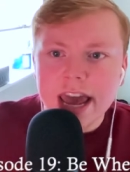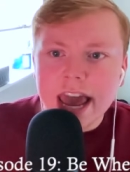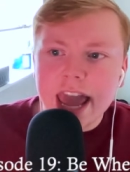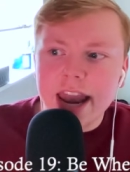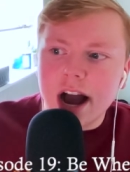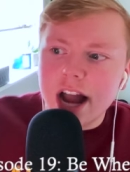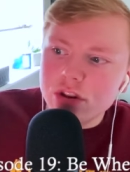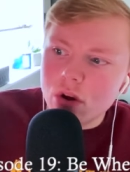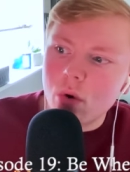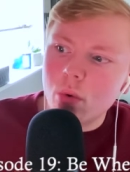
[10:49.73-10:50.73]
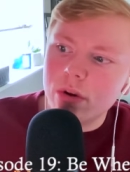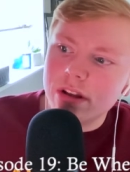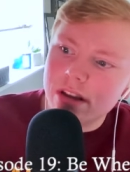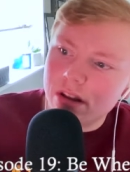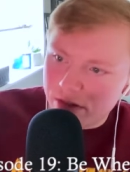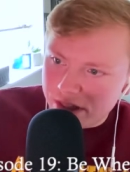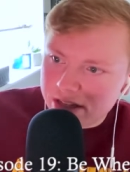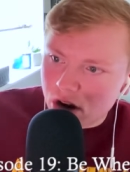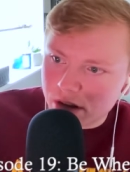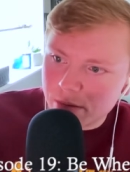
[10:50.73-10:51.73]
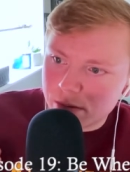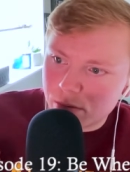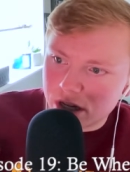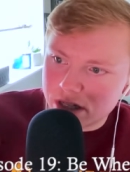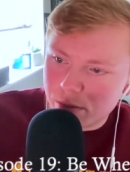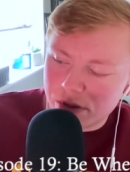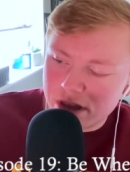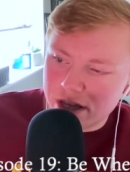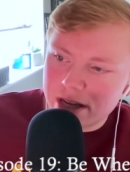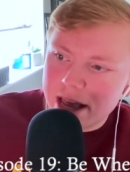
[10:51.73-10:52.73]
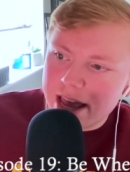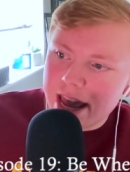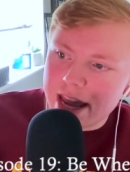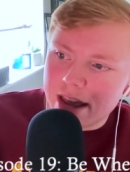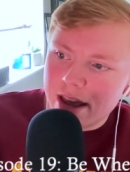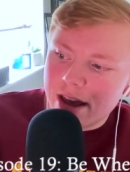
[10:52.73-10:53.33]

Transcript: And I know, you know, this argument brings up with this hey,